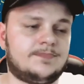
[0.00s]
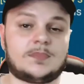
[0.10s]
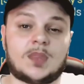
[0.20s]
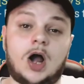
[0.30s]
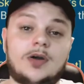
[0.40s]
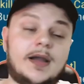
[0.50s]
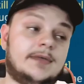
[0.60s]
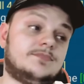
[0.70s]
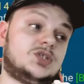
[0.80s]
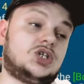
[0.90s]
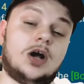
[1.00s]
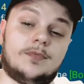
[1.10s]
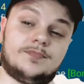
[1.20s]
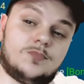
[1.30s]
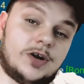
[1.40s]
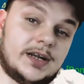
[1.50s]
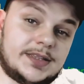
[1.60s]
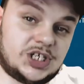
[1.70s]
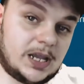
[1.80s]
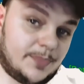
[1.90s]
All right, so we're here at the
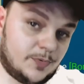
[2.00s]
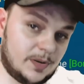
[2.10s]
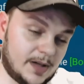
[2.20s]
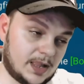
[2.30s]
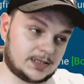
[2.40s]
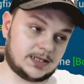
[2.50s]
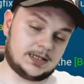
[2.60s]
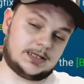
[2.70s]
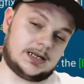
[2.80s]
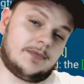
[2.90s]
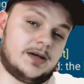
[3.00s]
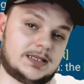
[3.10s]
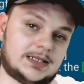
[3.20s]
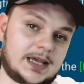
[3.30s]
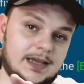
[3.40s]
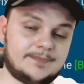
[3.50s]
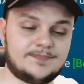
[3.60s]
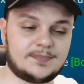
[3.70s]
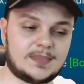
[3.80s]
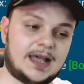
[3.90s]
champion rebalance list, and I must say,
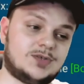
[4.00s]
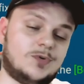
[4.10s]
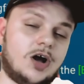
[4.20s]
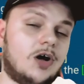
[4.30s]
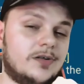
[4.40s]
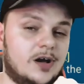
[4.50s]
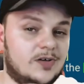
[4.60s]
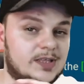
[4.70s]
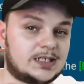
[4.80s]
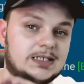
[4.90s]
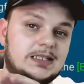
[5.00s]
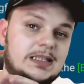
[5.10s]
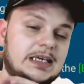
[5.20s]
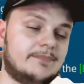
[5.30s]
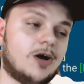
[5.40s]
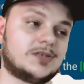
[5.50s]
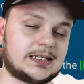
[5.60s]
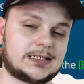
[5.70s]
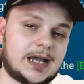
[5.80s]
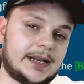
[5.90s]
as we all know, this is the most
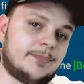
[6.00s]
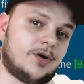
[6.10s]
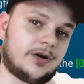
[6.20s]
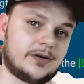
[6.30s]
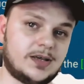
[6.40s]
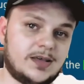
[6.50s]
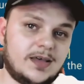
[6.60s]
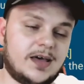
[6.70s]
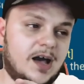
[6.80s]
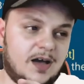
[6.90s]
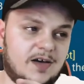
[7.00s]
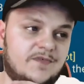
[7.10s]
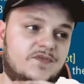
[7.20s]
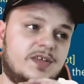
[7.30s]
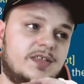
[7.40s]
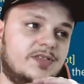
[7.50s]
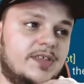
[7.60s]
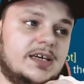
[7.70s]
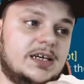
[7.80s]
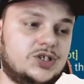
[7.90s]
exciting part of
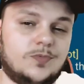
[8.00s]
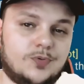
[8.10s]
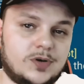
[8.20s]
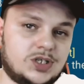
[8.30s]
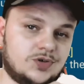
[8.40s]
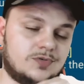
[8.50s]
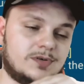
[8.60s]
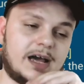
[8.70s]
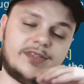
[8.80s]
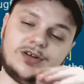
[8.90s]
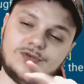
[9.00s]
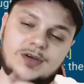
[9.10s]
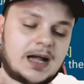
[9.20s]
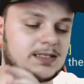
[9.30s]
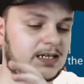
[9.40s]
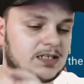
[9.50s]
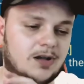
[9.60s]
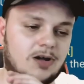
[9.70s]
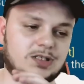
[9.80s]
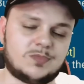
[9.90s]
the 2.2. Now, the new content's
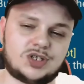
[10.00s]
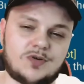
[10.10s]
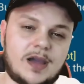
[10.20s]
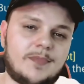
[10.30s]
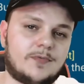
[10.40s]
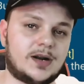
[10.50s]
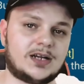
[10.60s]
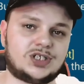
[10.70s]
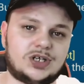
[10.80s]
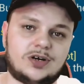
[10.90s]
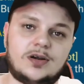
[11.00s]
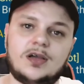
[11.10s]
awesome, it's great, but we're not sure.